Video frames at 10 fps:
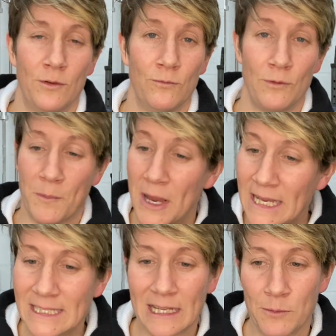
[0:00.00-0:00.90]

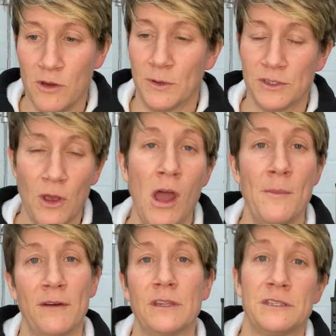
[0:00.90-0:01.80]
repeating the movement time
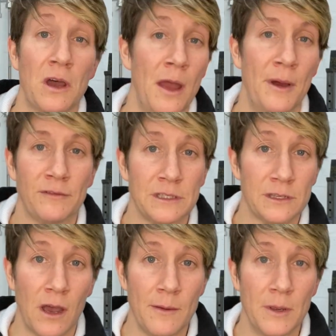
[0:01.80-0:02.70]
after time after
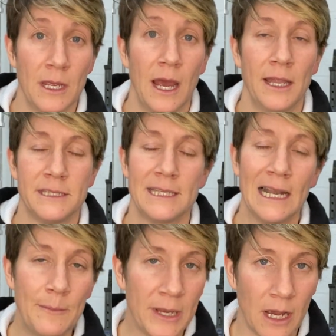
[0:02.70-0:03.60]
time
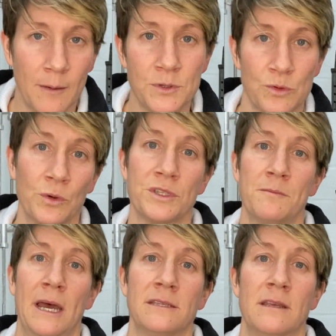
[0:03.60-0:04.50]
until it becomes
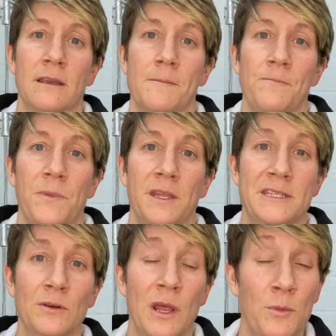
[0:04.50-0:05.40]
automatic. Until they're